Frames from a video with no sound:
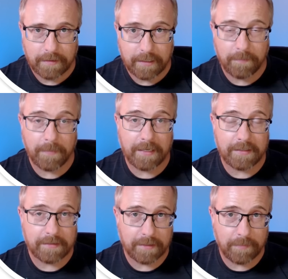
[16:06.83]
Keep in mind
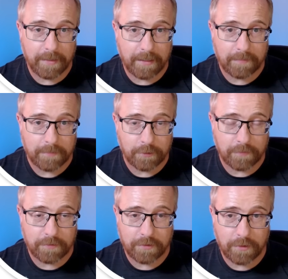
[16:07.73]
it's still in beta. So if
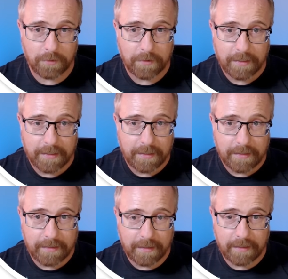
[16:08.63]
there's no
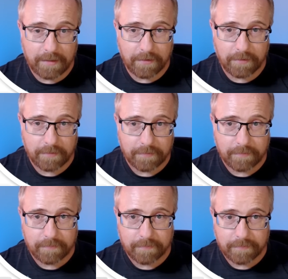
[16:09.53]
data here,
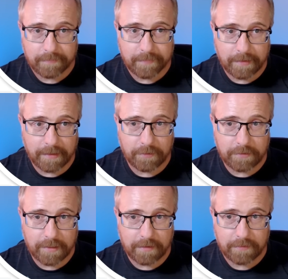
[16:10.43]
I
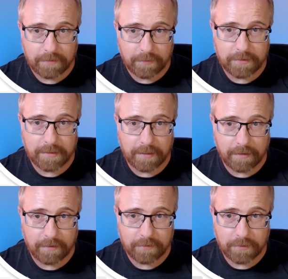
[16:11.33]
understand. There is
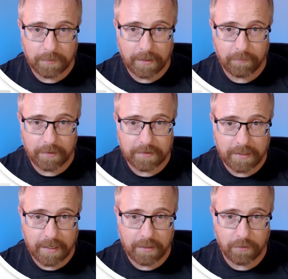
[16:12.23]
data here. So we have one
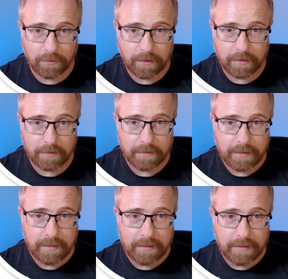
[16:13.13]
scanned URL,
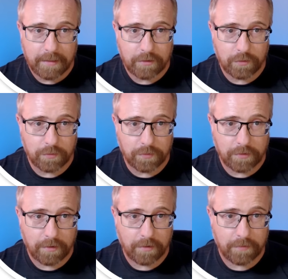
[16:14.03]
issues
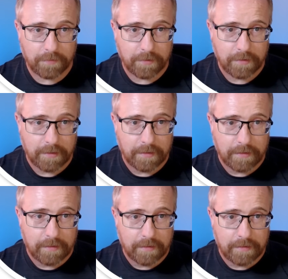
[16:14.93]
resolved,
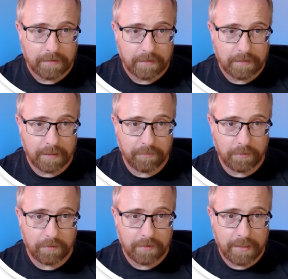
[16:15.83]

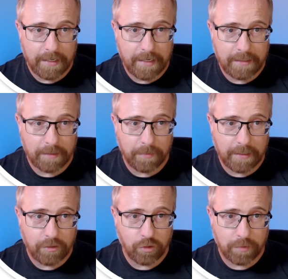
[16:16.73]
level A, AA,
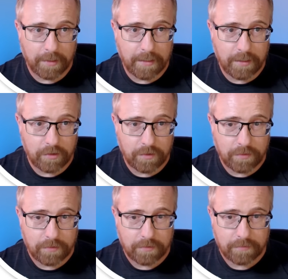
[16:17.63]
and AAA
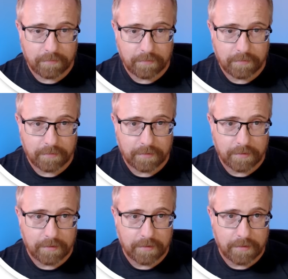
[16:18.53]
issues.
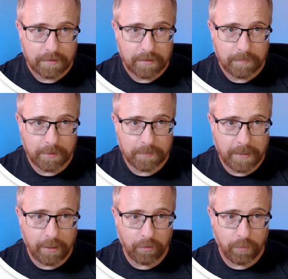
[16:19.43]
Must
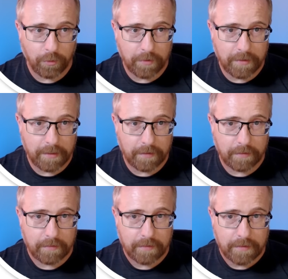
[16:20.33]
be how important they
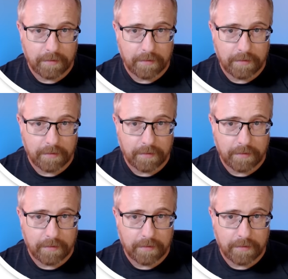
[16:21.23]
are.